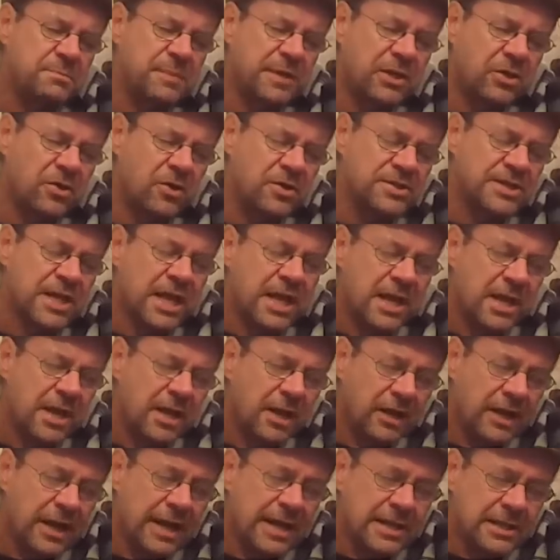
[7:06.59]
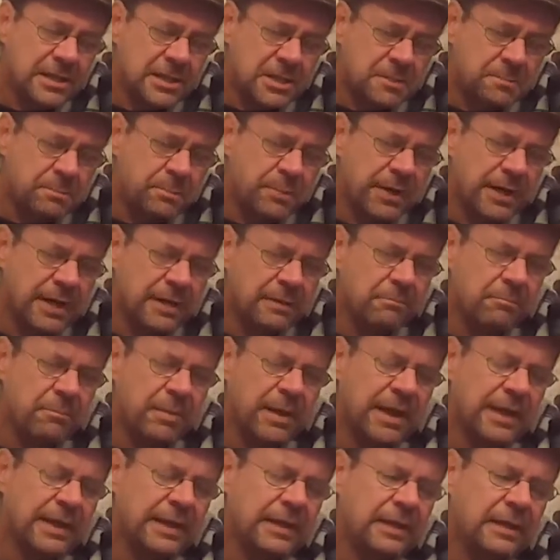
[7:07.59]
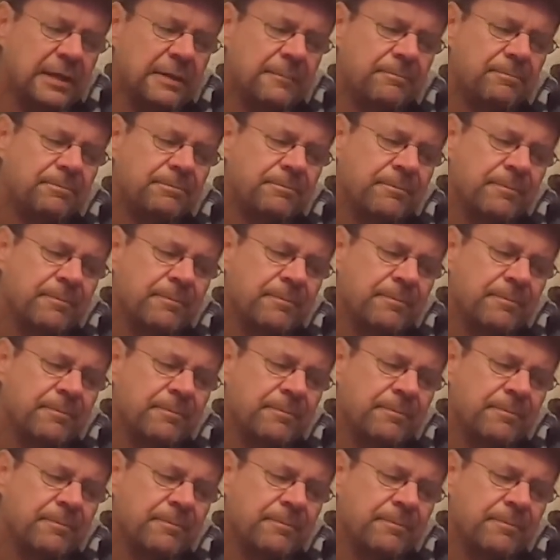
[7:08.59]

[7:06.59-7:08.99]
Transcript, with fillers: because like Springbank,